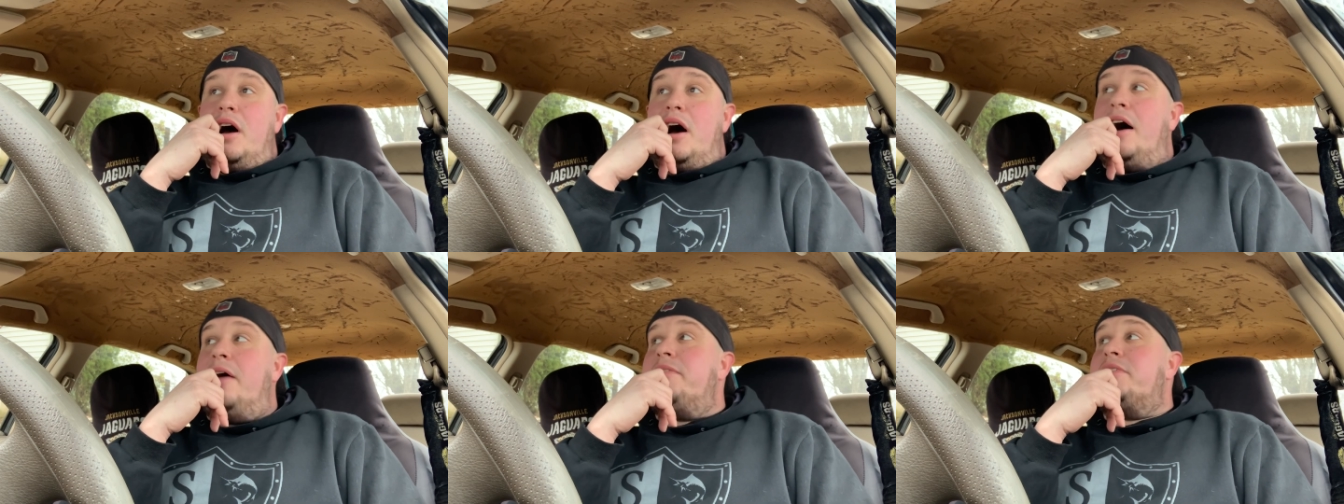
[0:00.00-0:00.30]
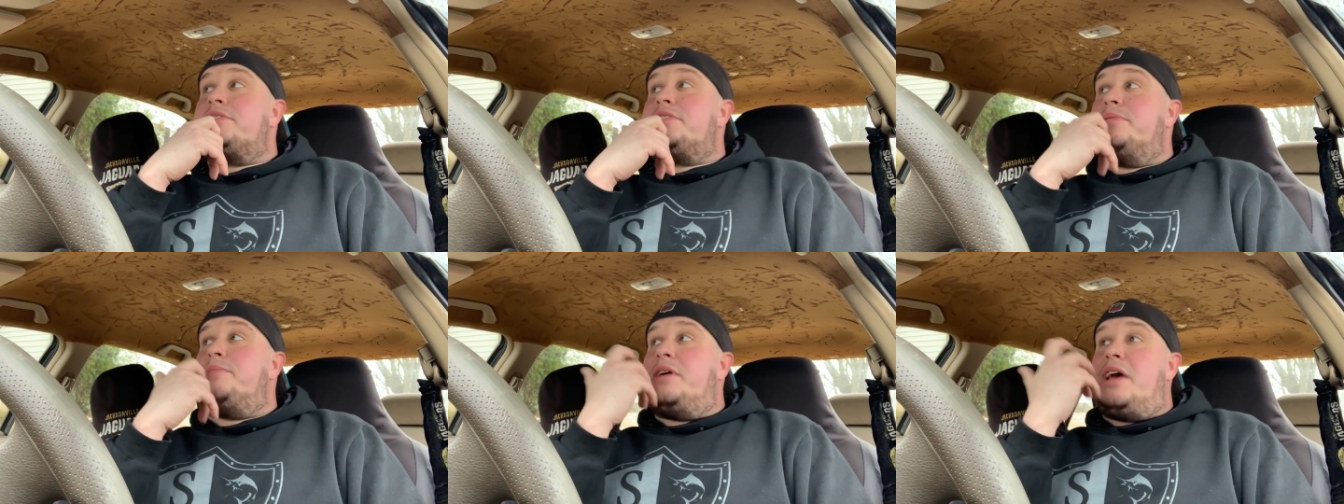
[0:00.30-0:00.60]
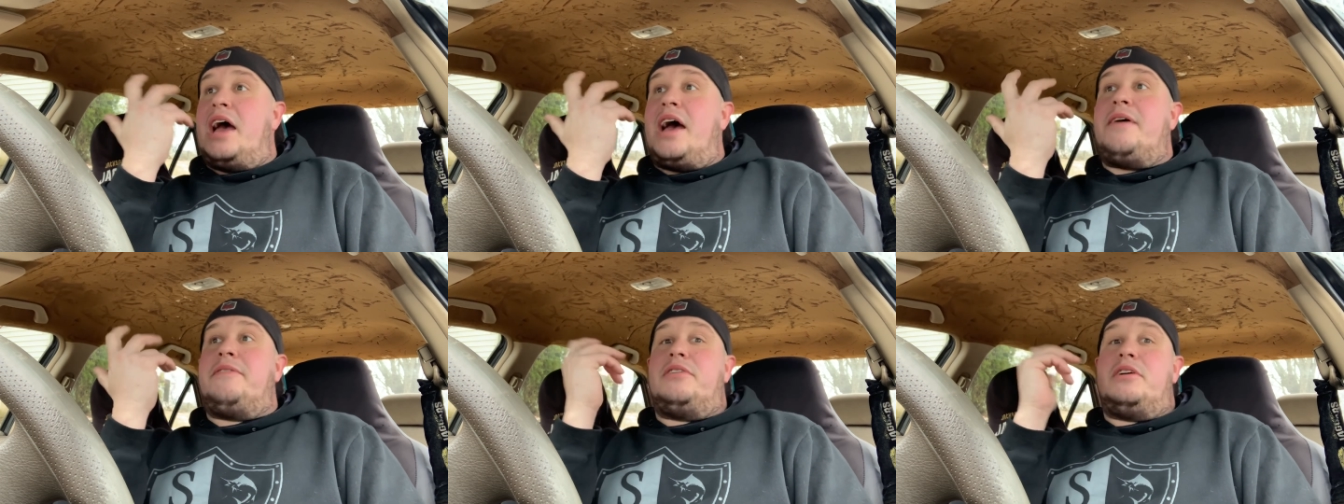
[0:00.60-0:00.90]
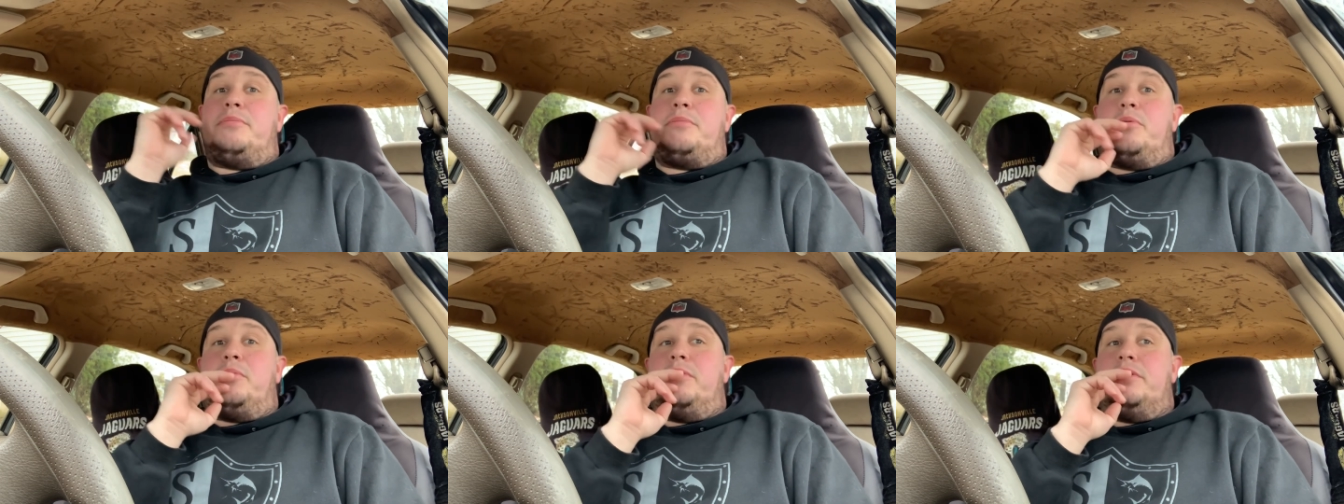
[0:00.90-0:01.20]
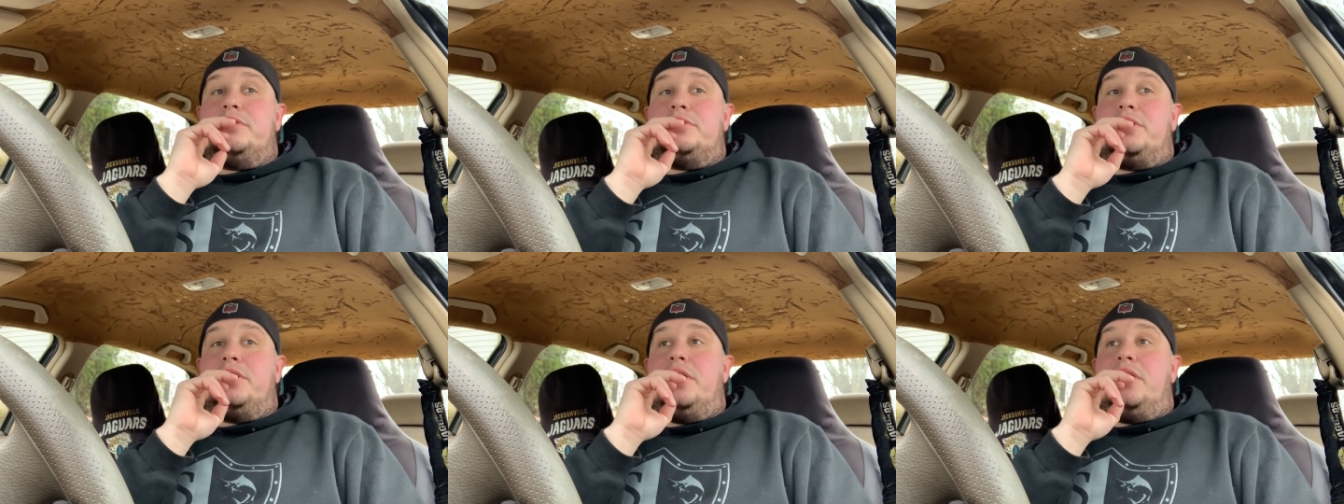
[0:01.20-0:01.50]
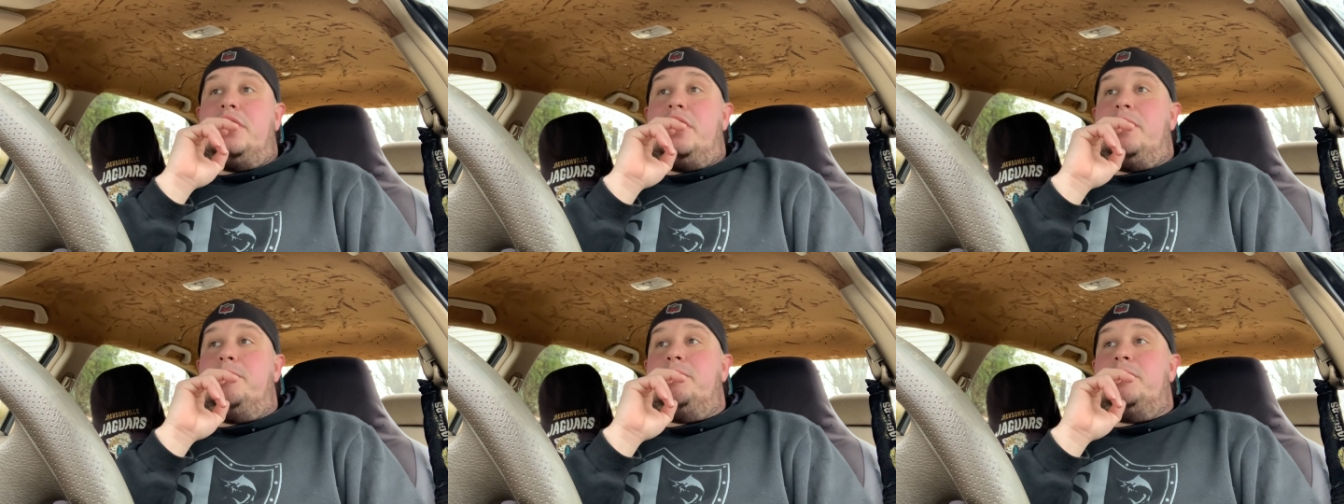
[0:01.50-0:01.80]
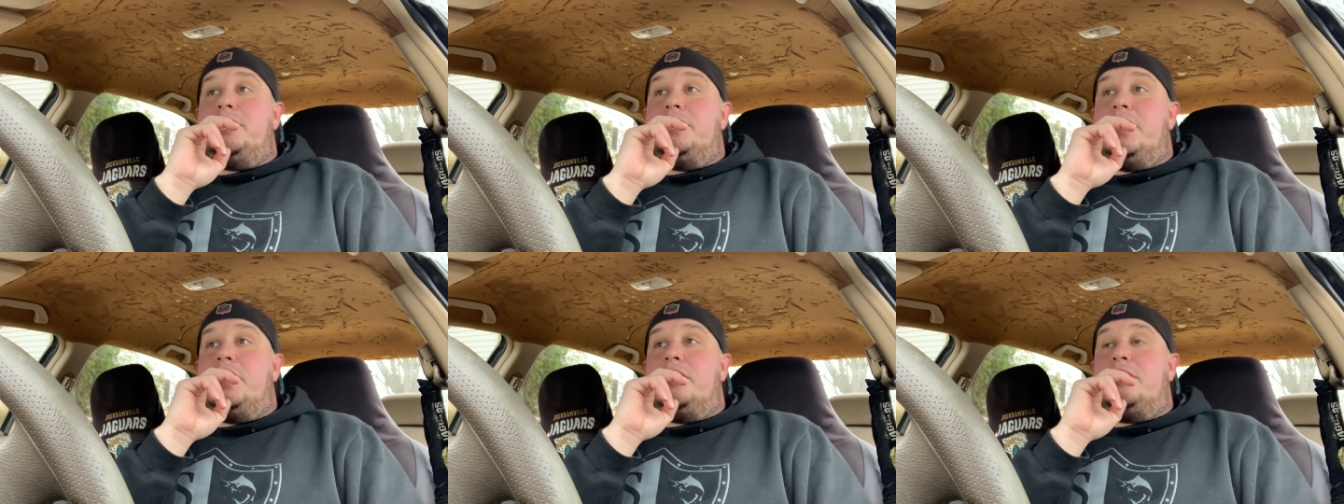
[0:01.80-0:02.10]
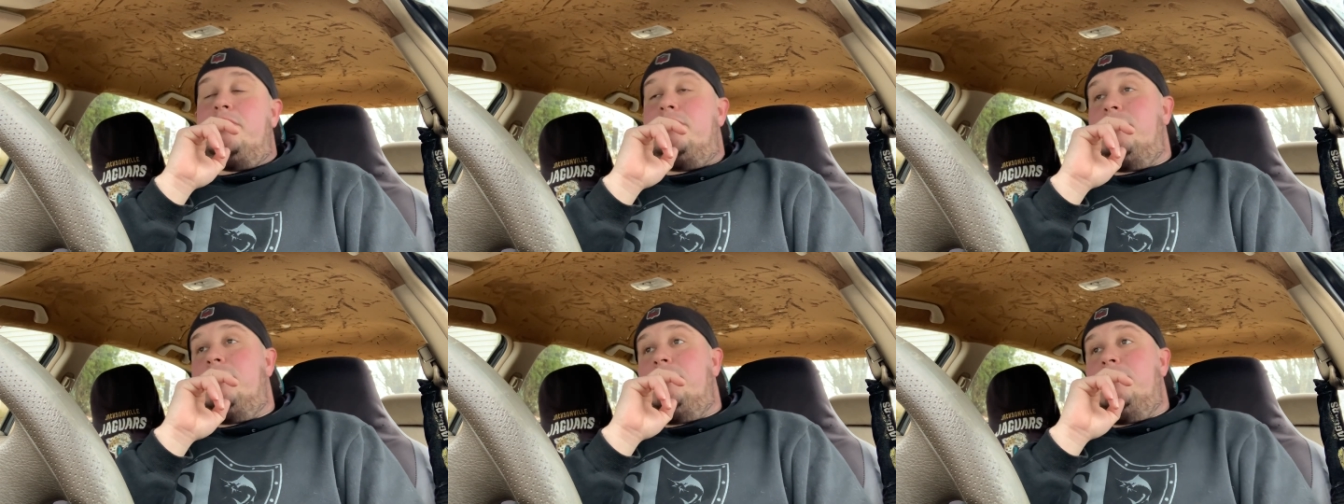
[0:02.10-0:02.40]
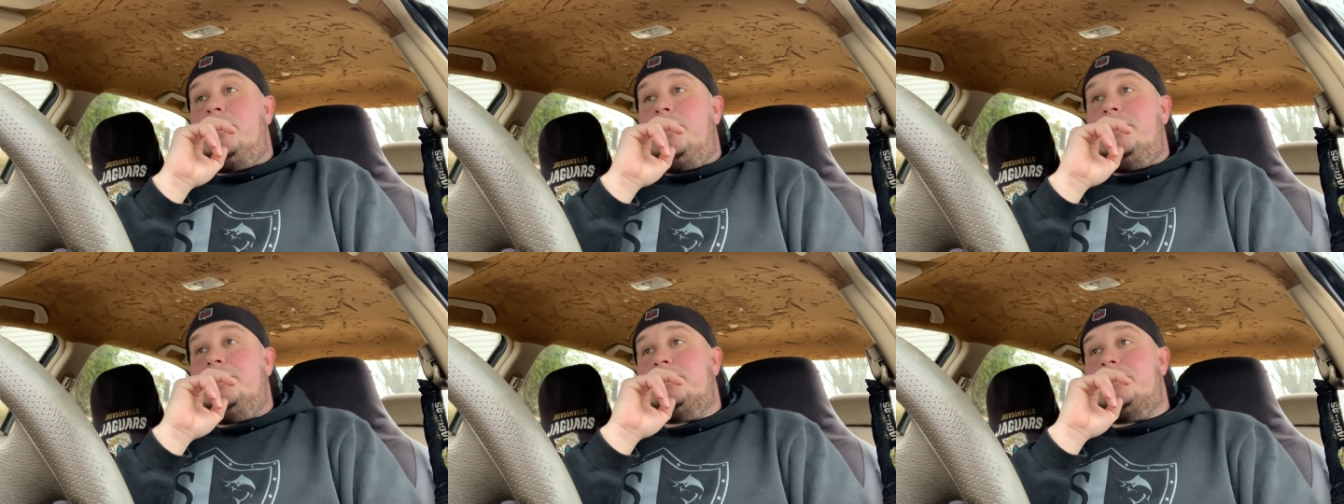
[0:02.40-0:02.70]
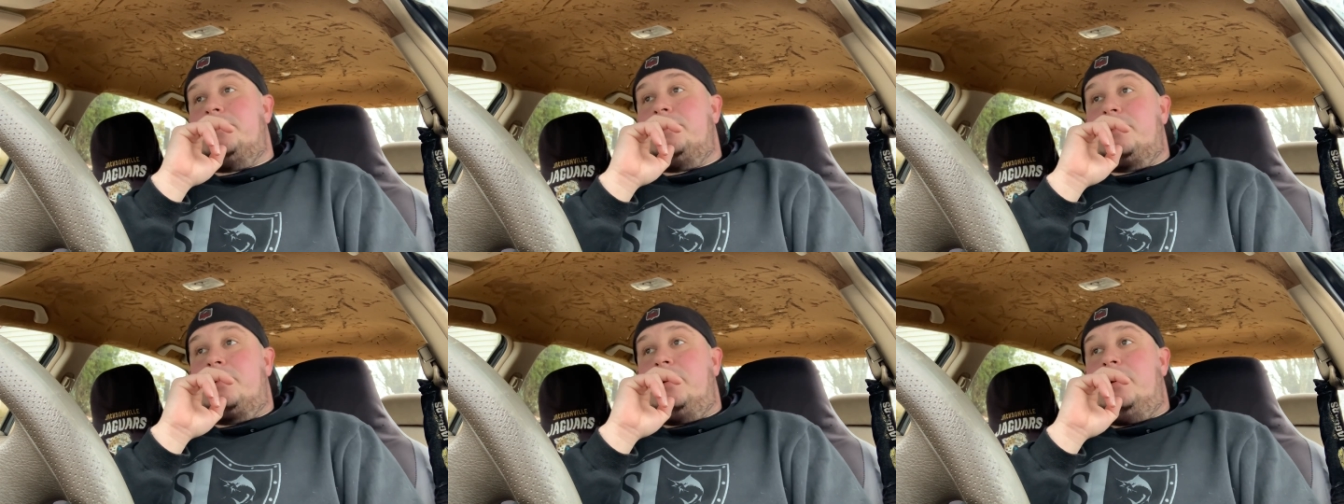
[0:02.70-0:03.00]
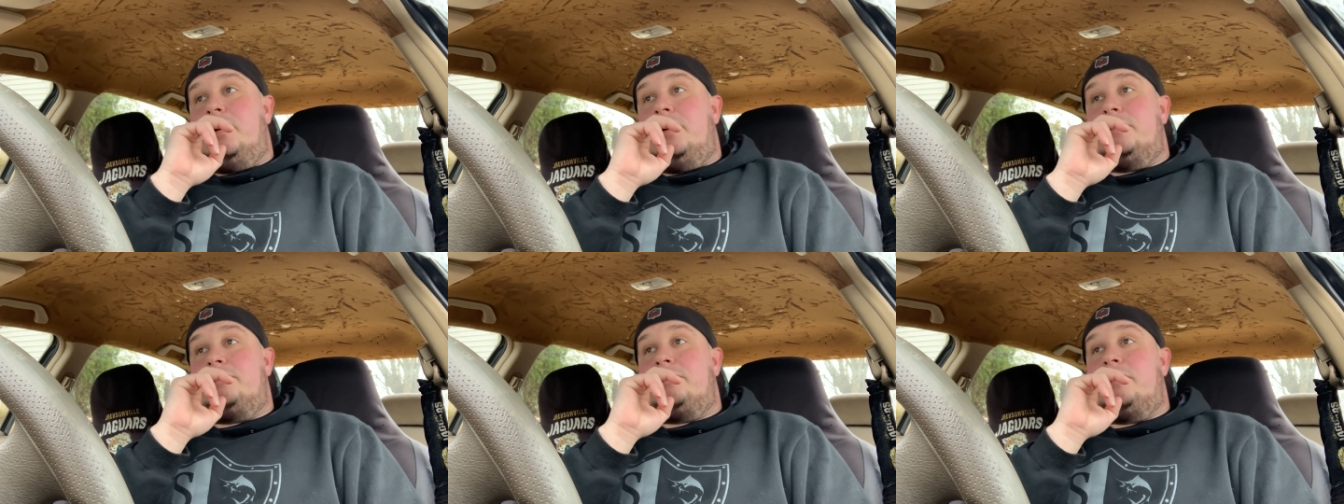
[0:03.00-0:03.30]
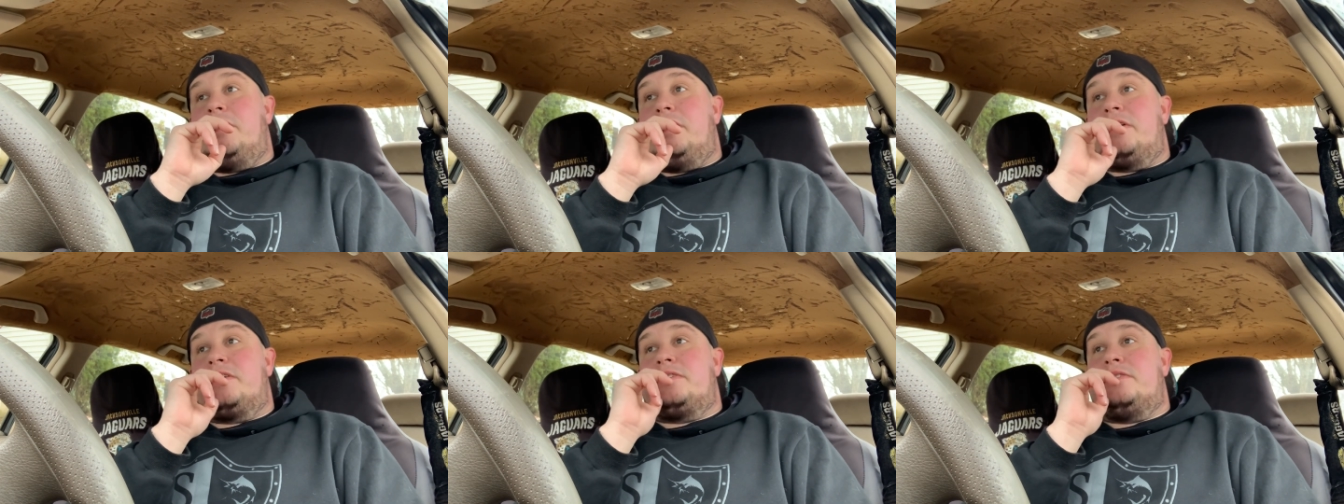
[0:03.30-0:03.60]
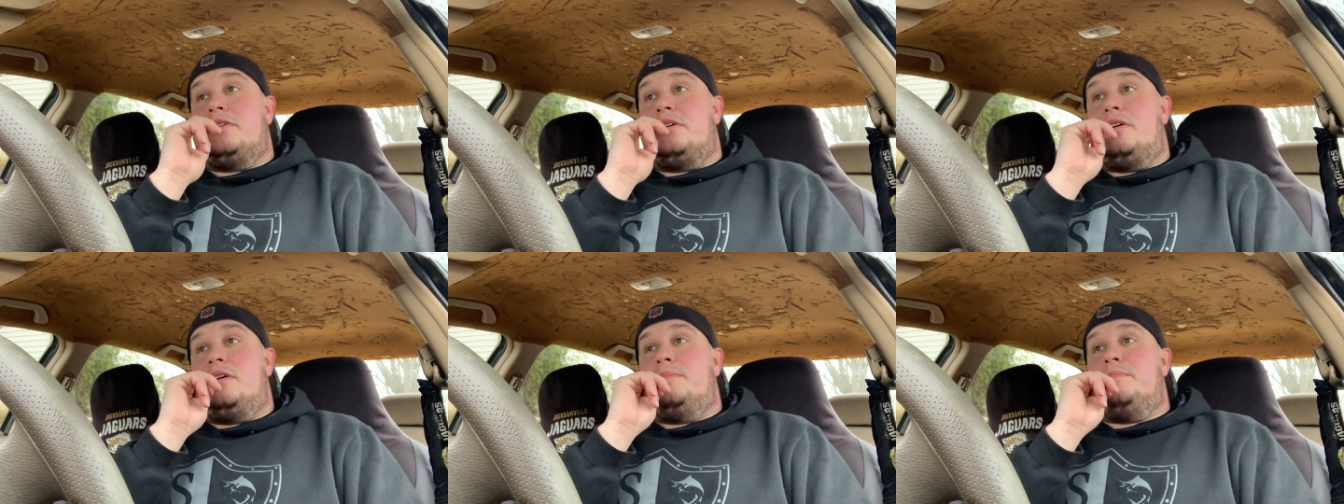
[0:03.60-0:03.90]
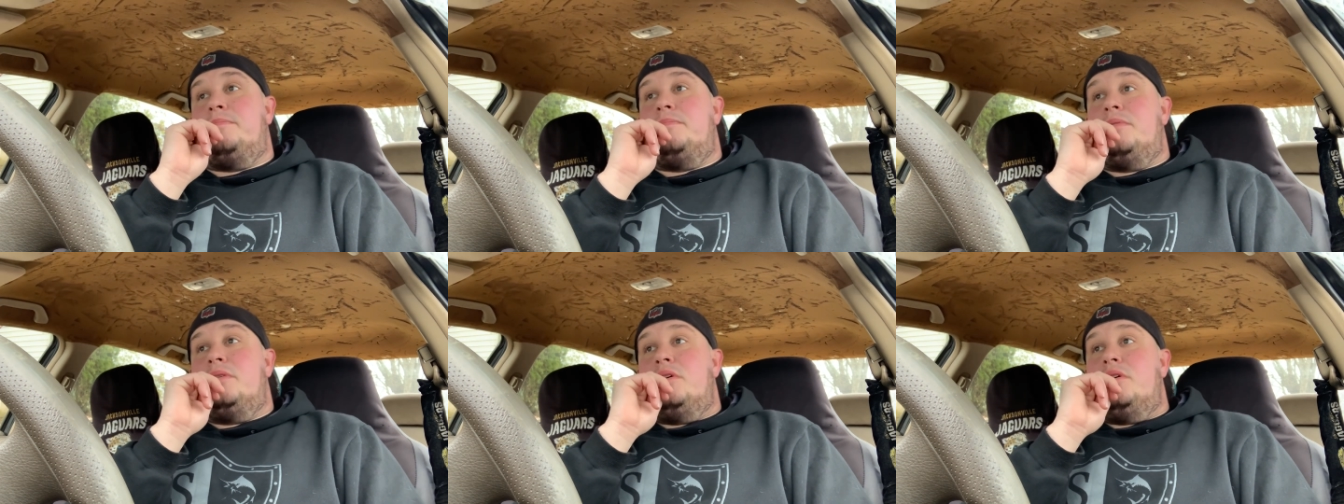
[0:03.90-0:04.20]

obviously we have a number one tight end with Dan Arnold. He's under contract. Um,